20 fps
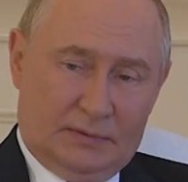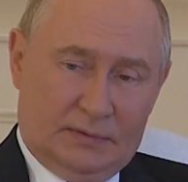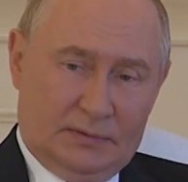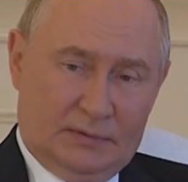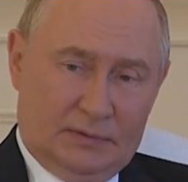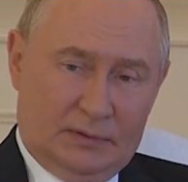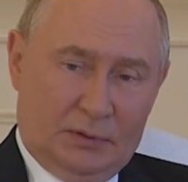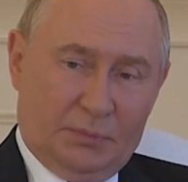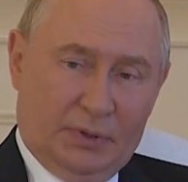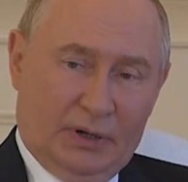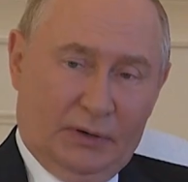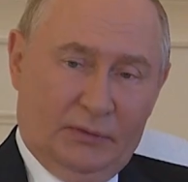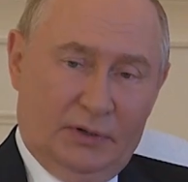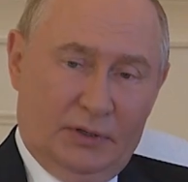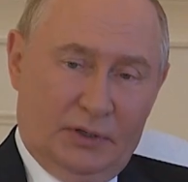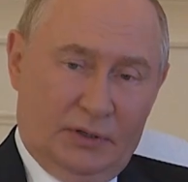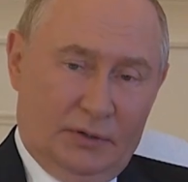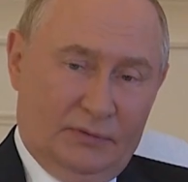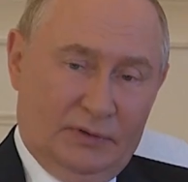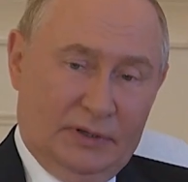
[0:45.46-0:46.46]
previously
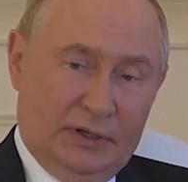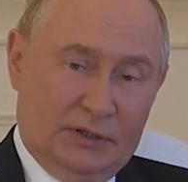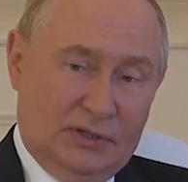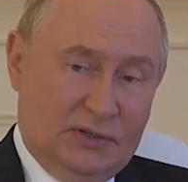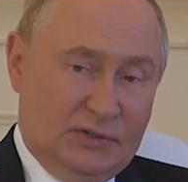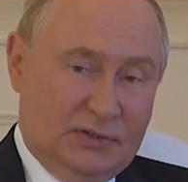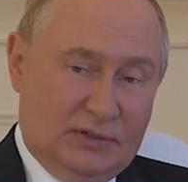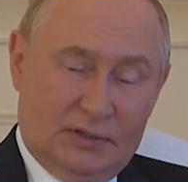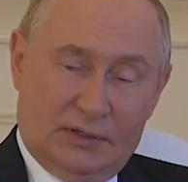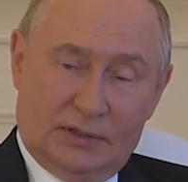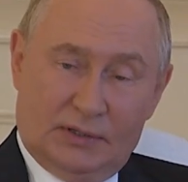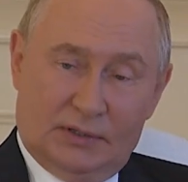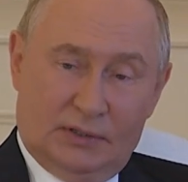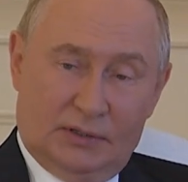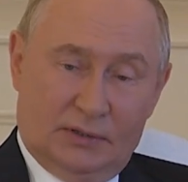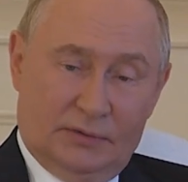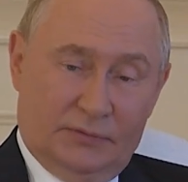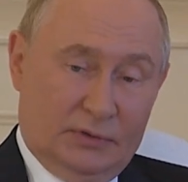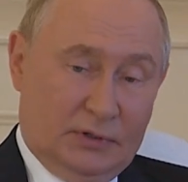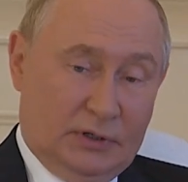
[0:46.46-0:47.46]
discussed on multiple
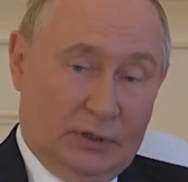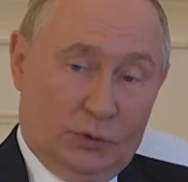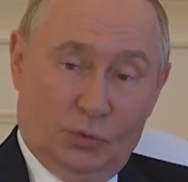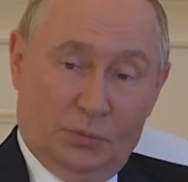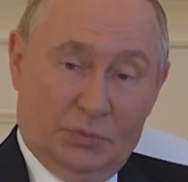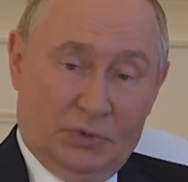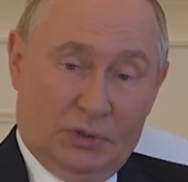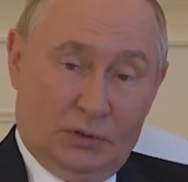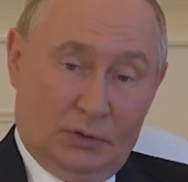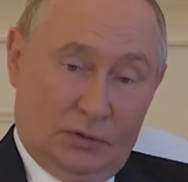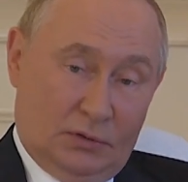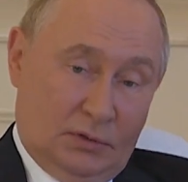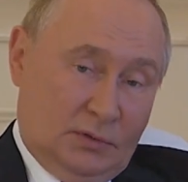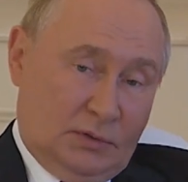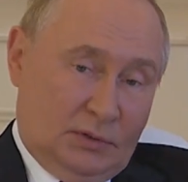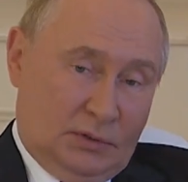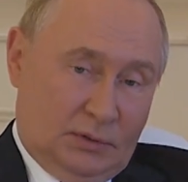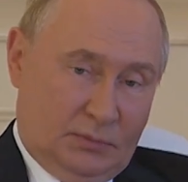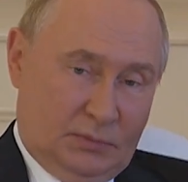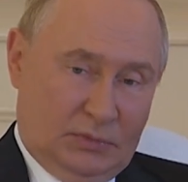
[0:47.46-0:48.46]
occasions,
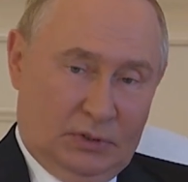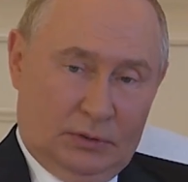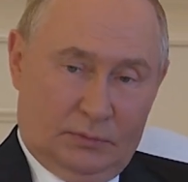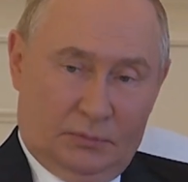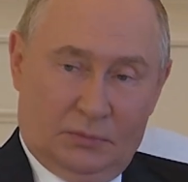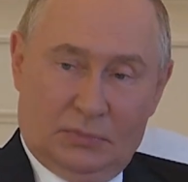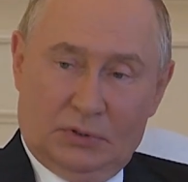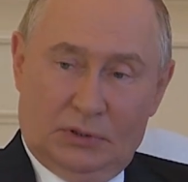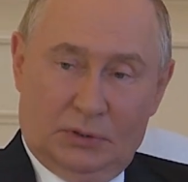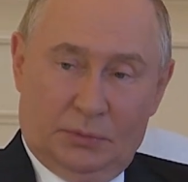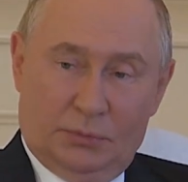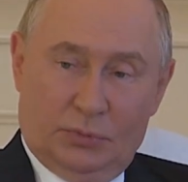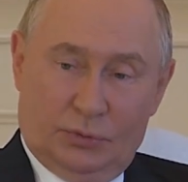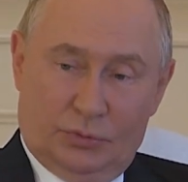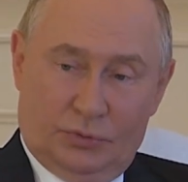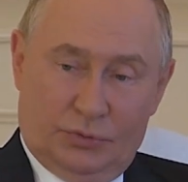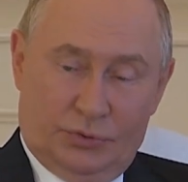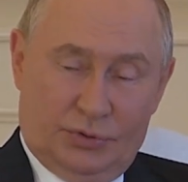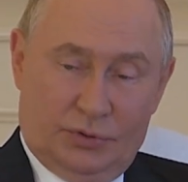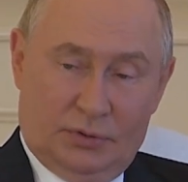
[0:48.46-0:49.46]
we are more than
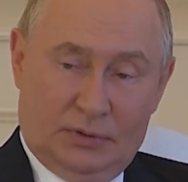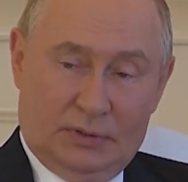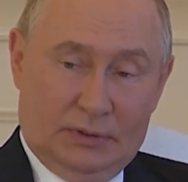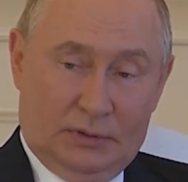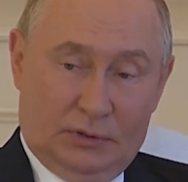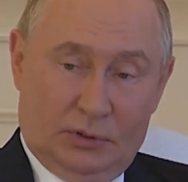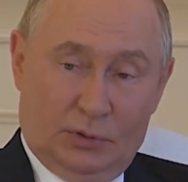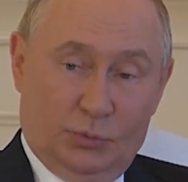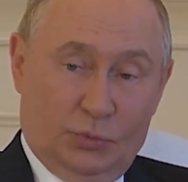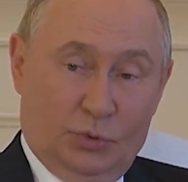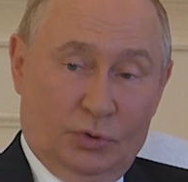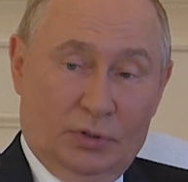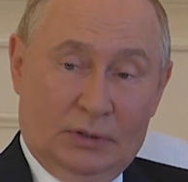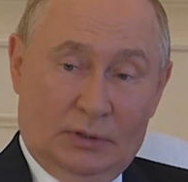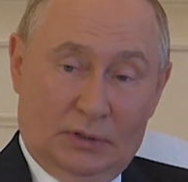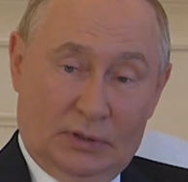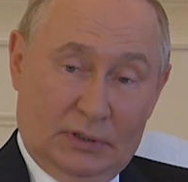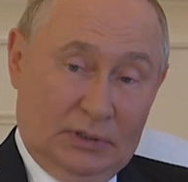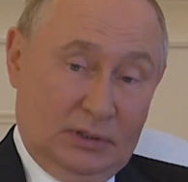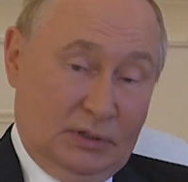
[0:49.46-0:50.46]
willing to assist.
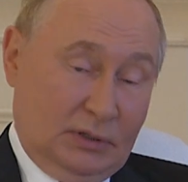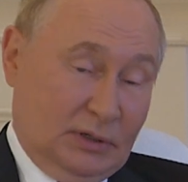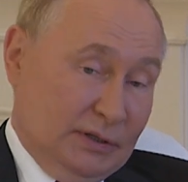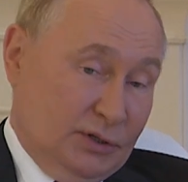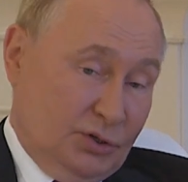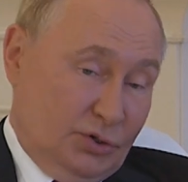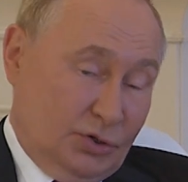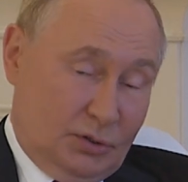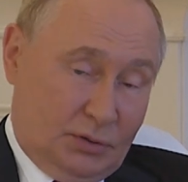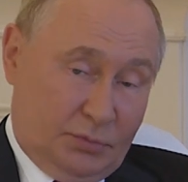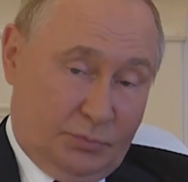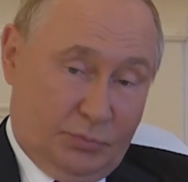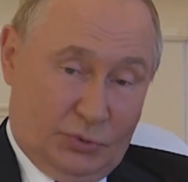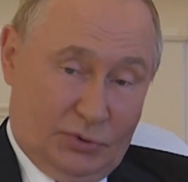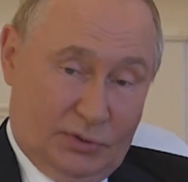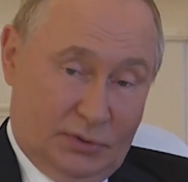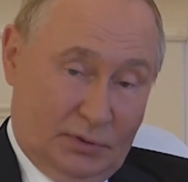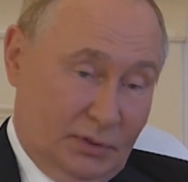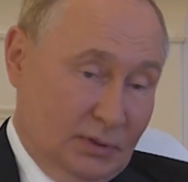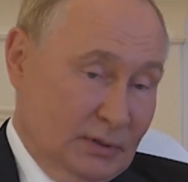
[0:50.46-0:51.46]
Once I
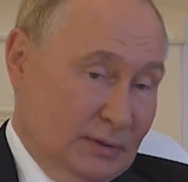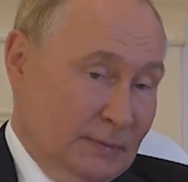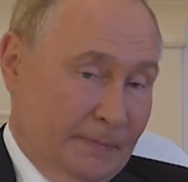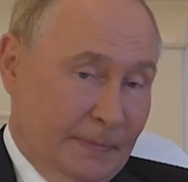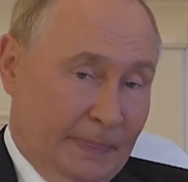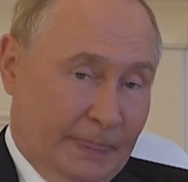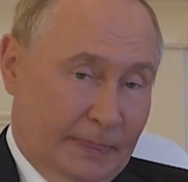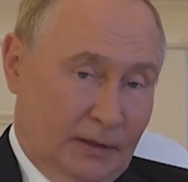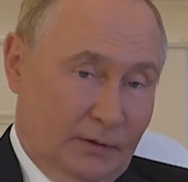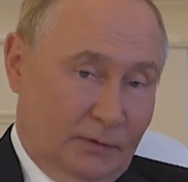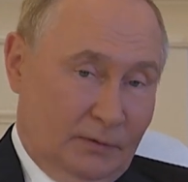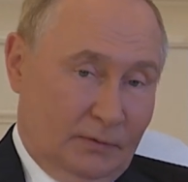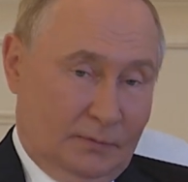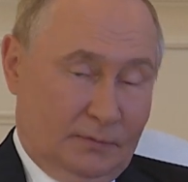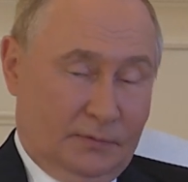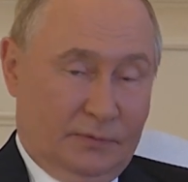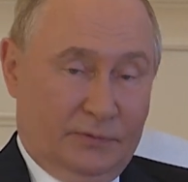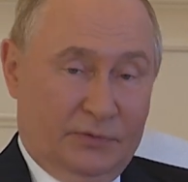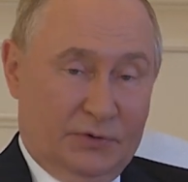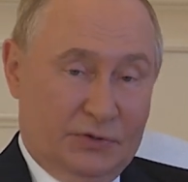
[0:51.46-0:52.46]
return from my visit
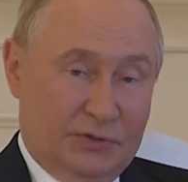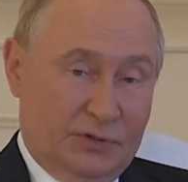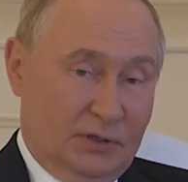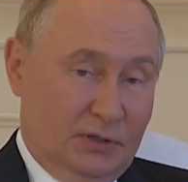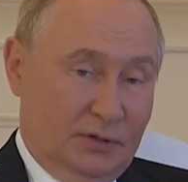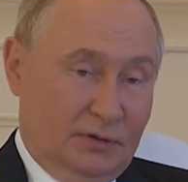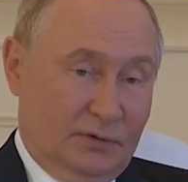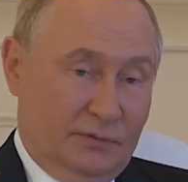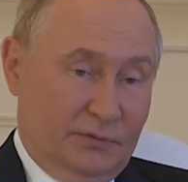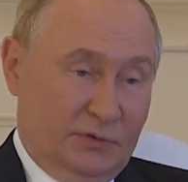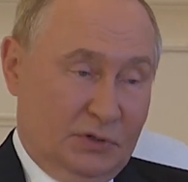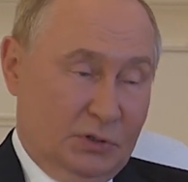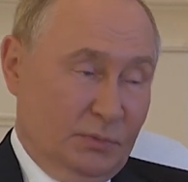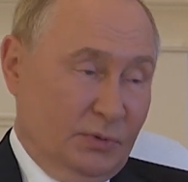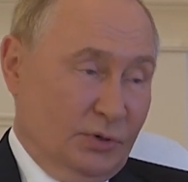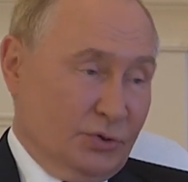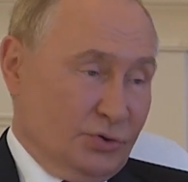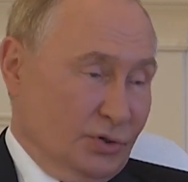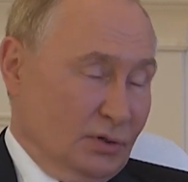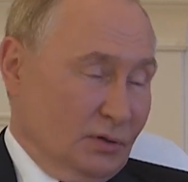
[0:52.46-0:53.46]
to Azerbaijan,
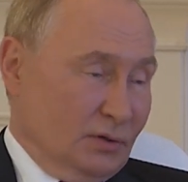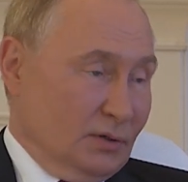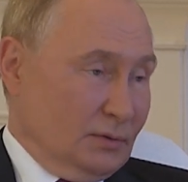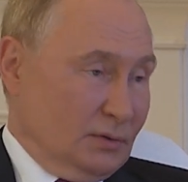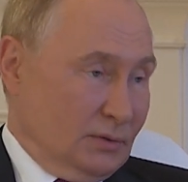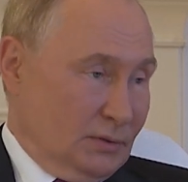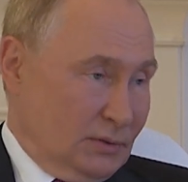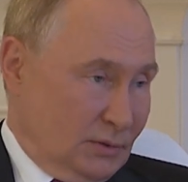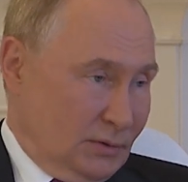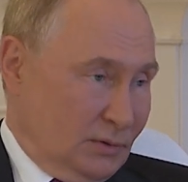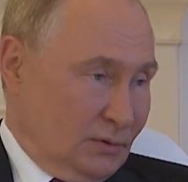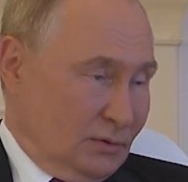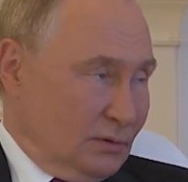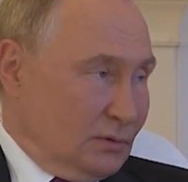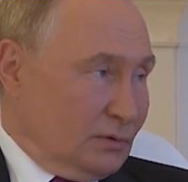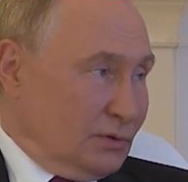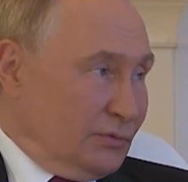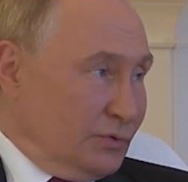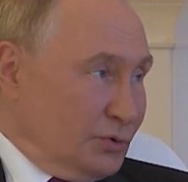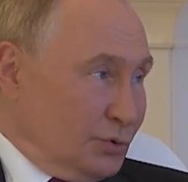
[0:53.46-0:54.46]
I will
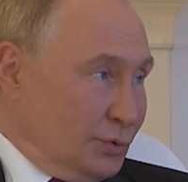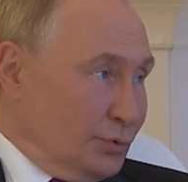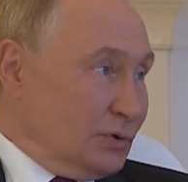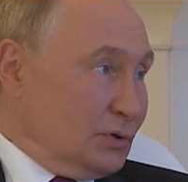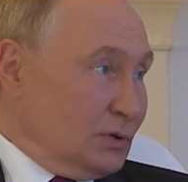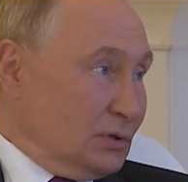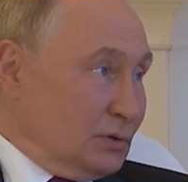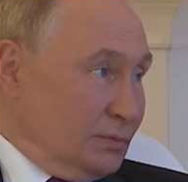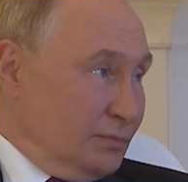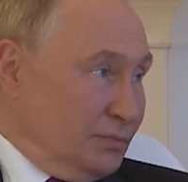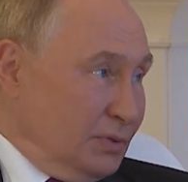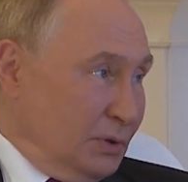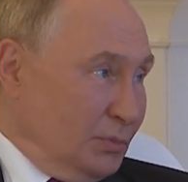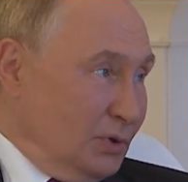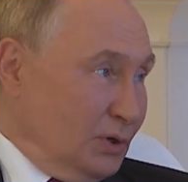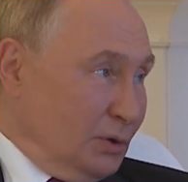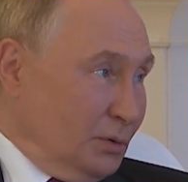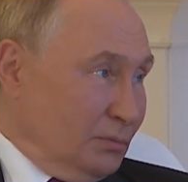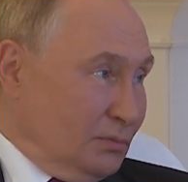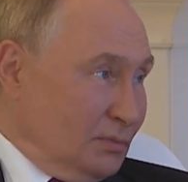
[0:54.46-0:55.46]
contact Prime Minister
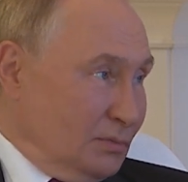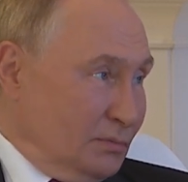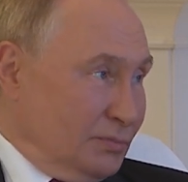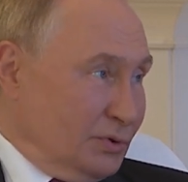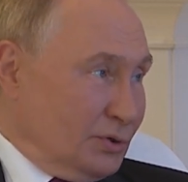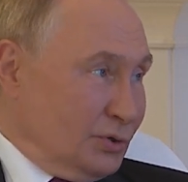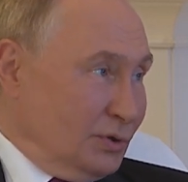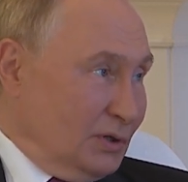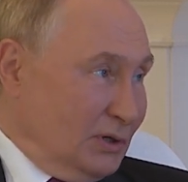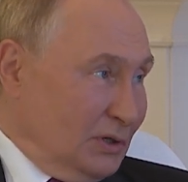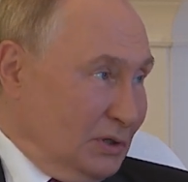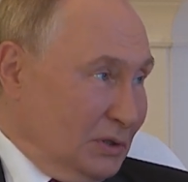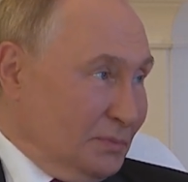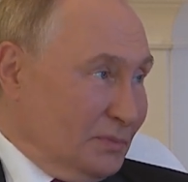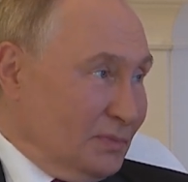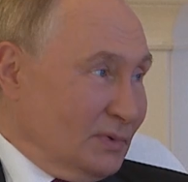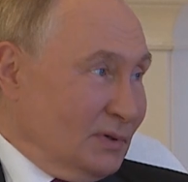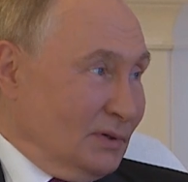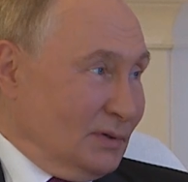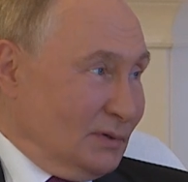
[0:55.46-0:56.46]
Pashinyan
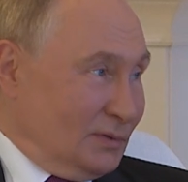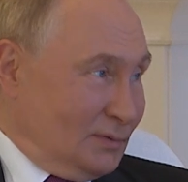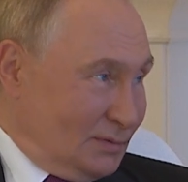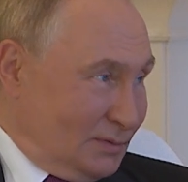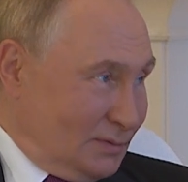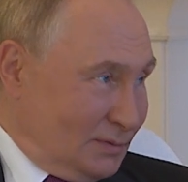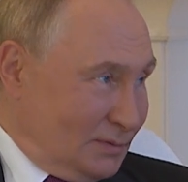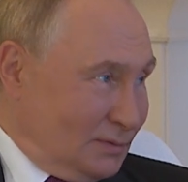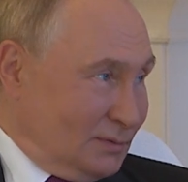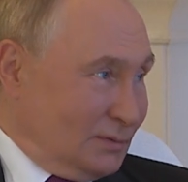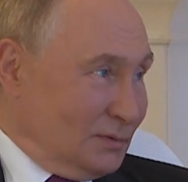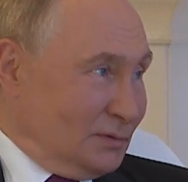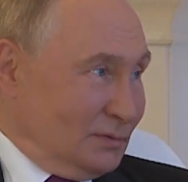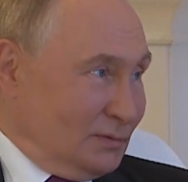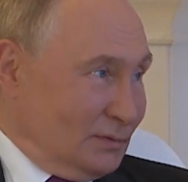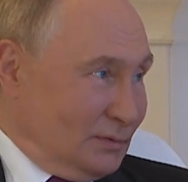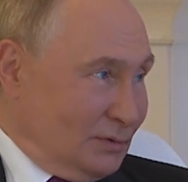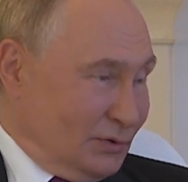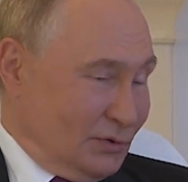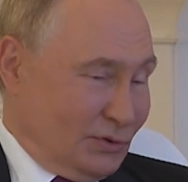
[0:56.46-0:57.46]
and inform him
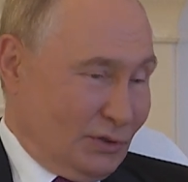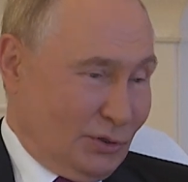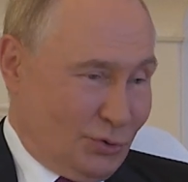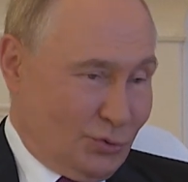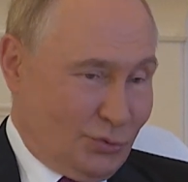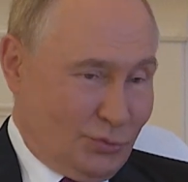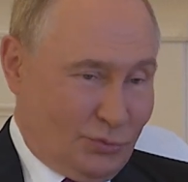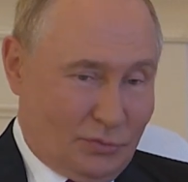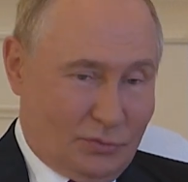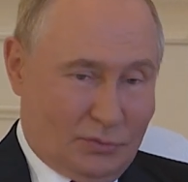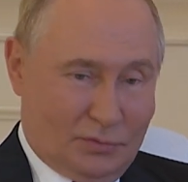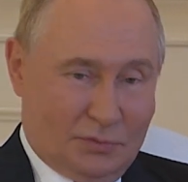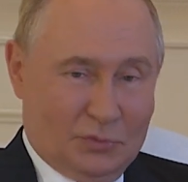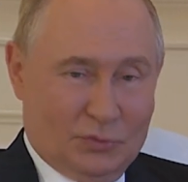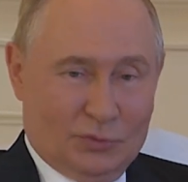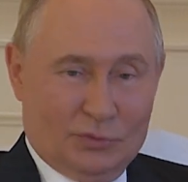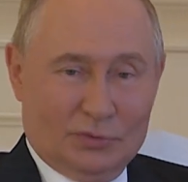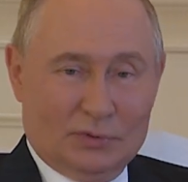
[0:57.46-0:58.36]
about the outcomes of our